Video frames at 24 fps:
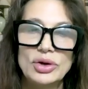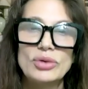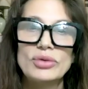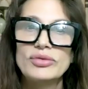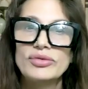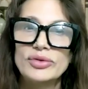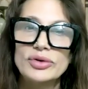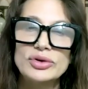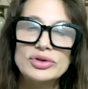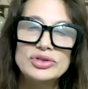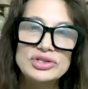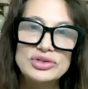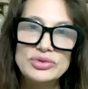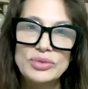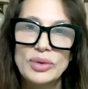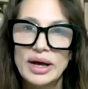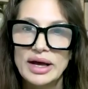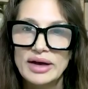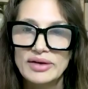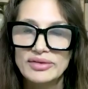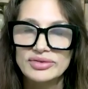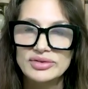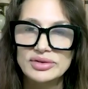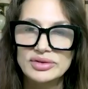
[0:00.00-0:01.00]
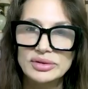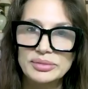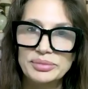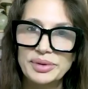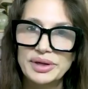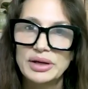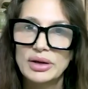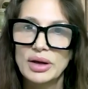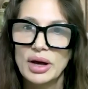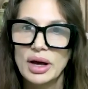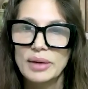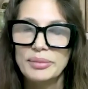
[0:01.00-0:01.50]
First you have to
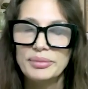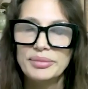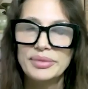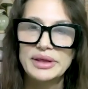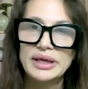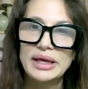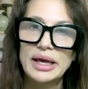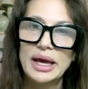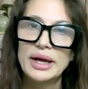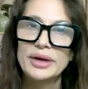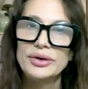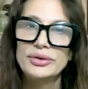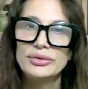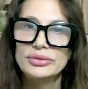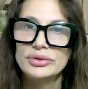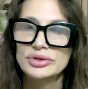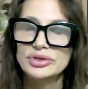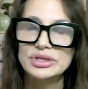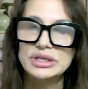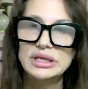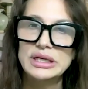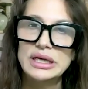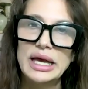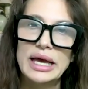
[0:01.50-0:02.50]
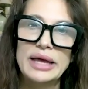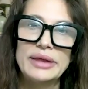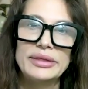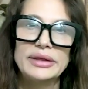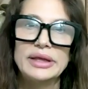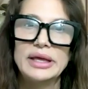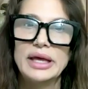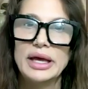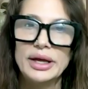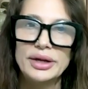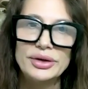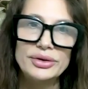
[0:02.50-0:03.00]
become the energy, and
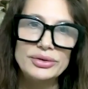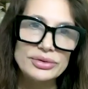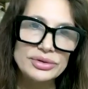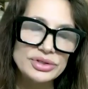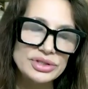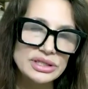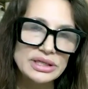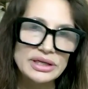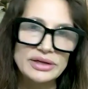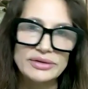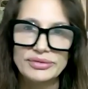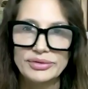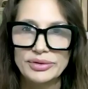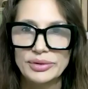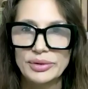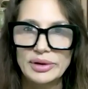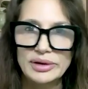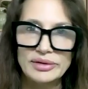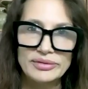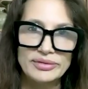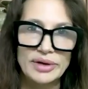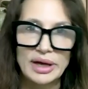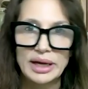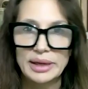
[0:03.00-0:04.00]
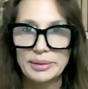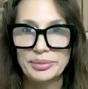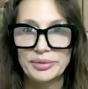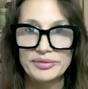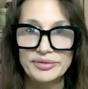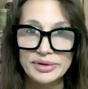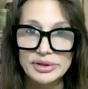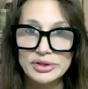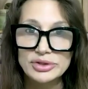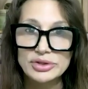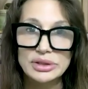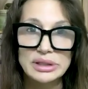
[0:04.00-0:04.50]
the energy, if you have
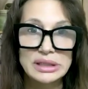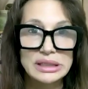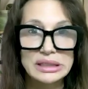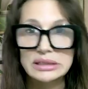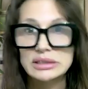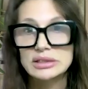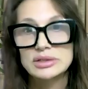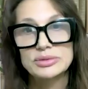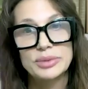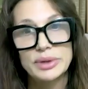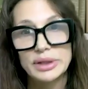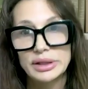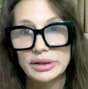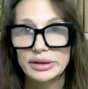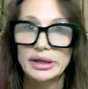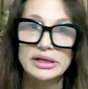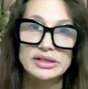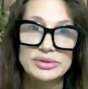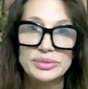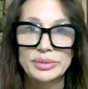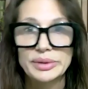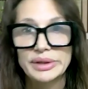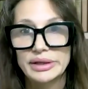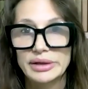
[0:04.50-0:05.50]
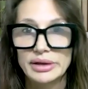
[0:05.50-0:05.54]
hypervigilance, well, guess what?